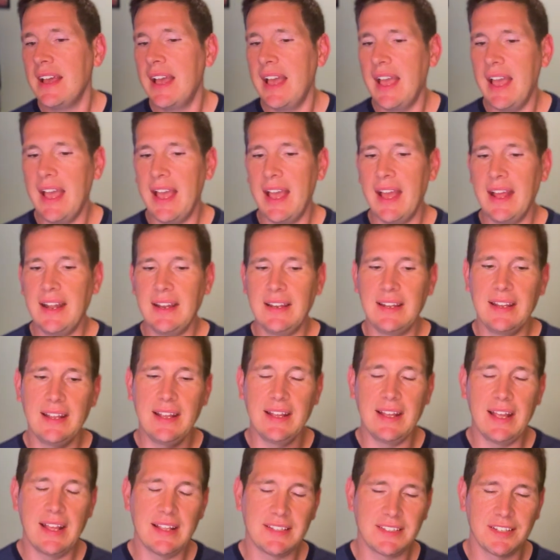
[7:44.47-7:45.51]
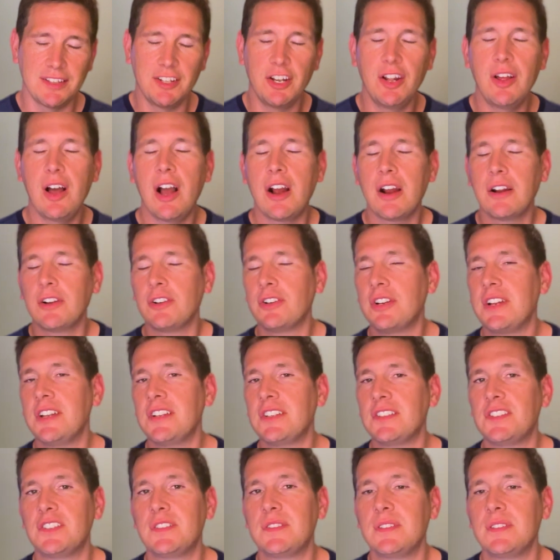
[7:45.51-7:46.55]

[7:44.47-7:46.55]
And it, it's a little harder to,